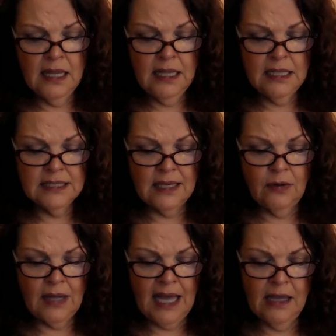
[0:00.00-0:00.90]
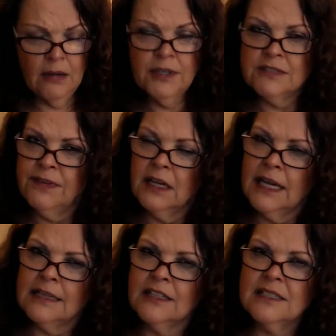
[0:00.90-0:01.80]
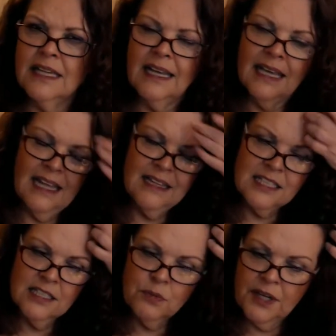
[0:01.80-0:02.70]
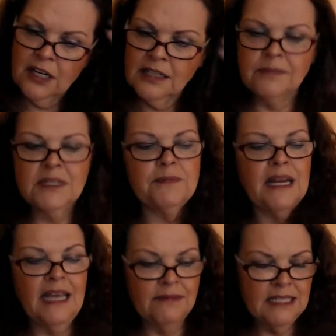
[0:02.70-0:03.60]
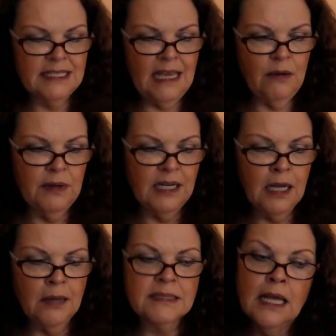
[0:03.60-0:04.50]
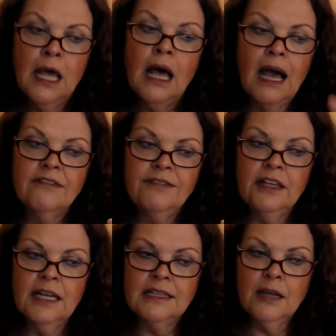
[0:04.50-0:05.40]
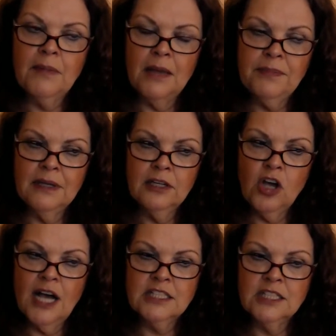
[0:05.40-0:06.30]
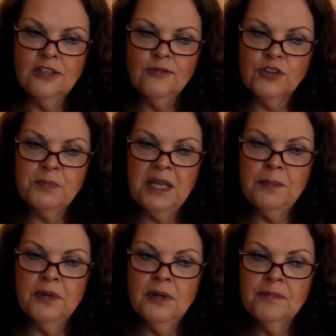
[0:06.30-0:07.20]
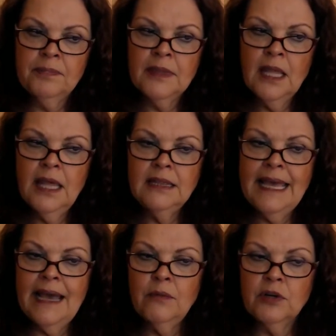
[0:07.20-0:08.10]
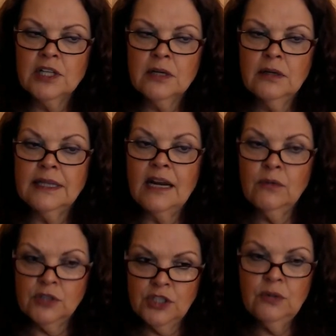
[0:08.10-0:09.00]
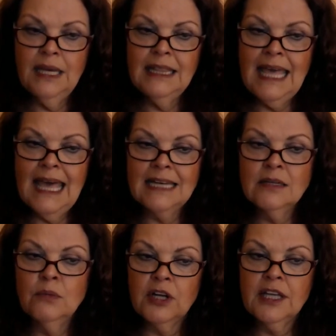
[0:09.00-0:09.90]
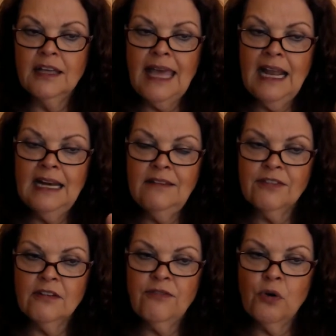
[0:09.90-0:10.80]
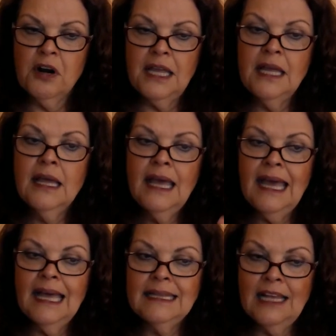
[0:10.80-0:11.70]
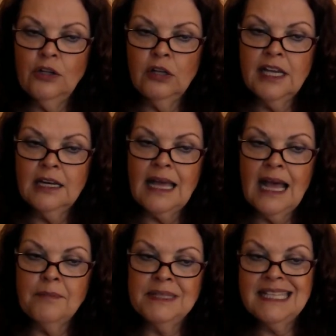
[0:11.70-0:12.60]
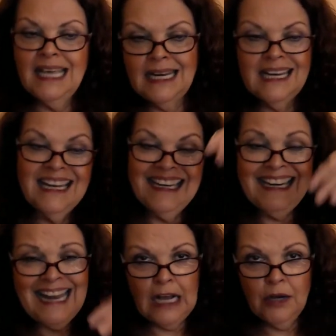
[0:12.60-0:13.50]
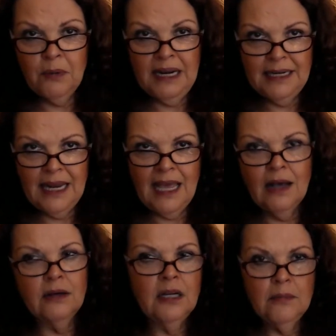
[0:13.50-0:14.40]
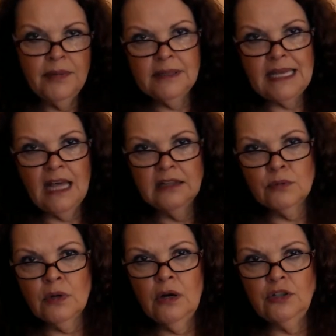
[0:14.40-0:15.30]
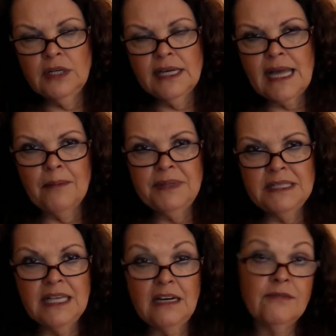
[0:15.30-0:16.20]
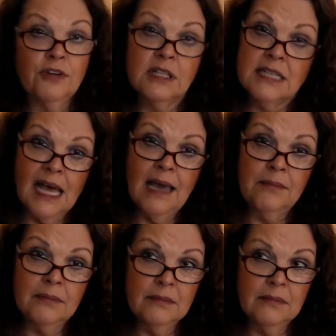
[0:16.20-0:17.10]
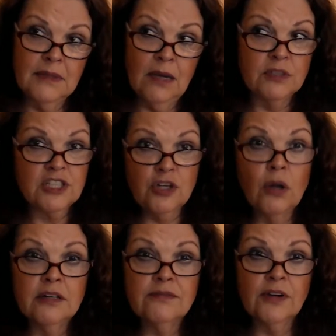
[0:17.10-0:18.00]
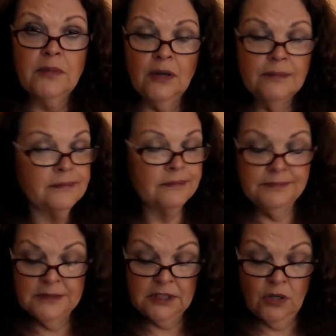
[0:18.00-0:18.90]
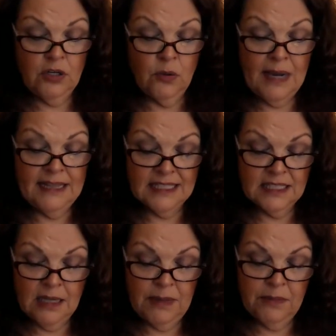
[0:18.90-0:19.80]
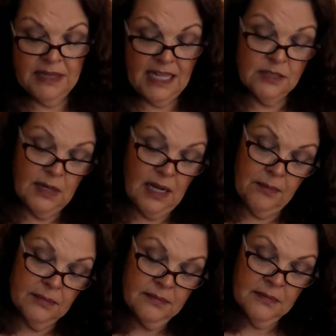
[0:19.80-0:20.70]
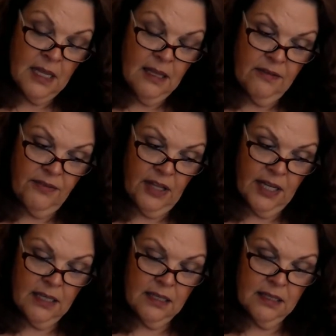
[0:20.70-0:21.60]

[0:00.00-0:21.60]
so I almost feel like there's and again this is weird. I'm just but I have to say it when it comes. I feel like there might be a lawsuit for people that were that were doing that, working 80 for 40, and that you'll get compensated not quite now but down the road you'll get compensated for the time that was stolen from you. Don't know why that's coming, but that's what I'm feeling.